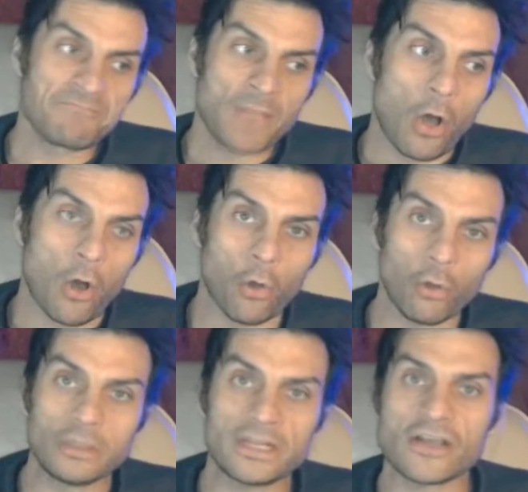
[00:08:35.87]

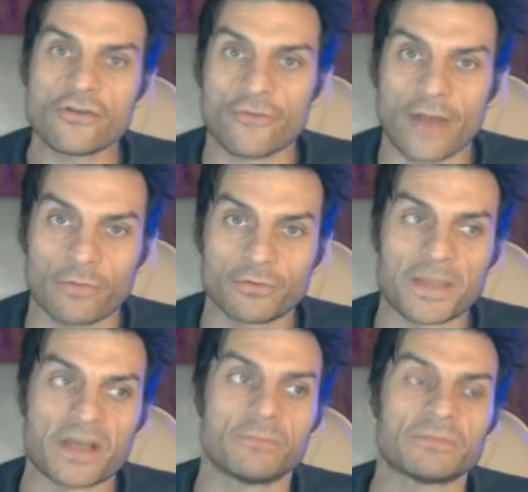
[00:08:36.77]
Holding ground
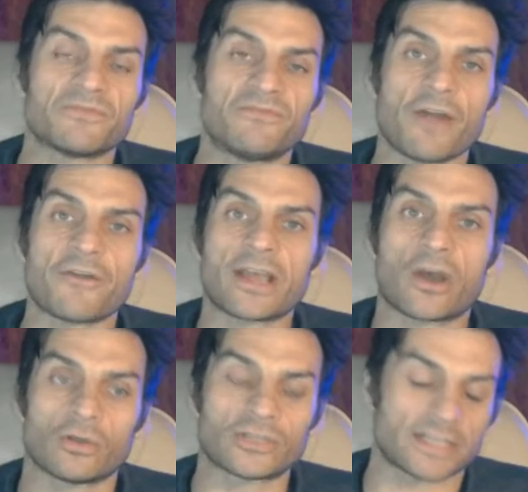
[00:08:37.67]
becomes very
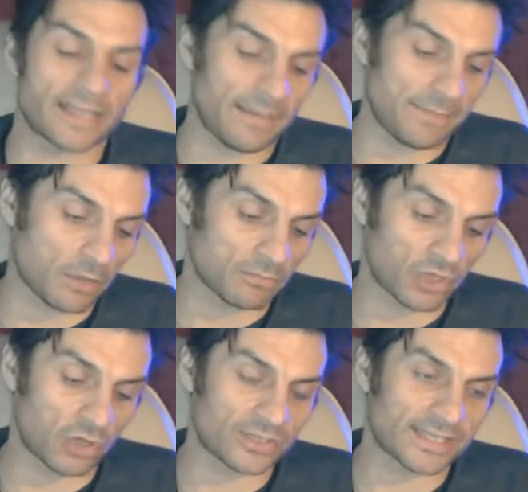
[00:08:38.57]
costly. It becomes
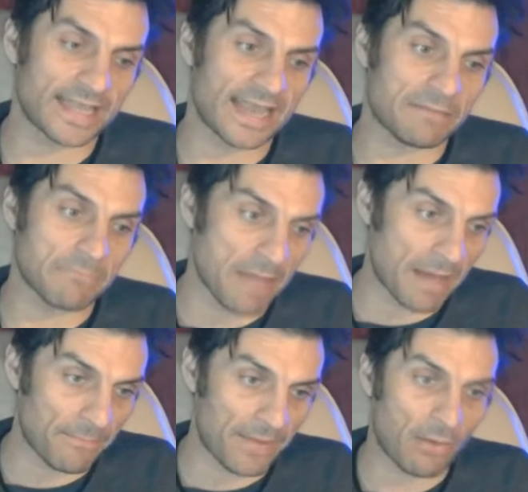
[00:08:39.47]
costly in
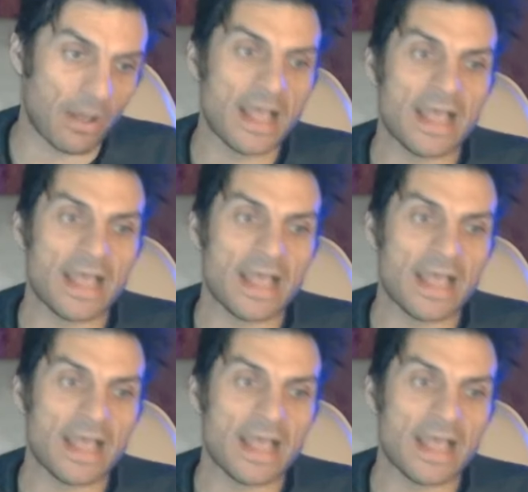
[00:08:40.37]
manpower.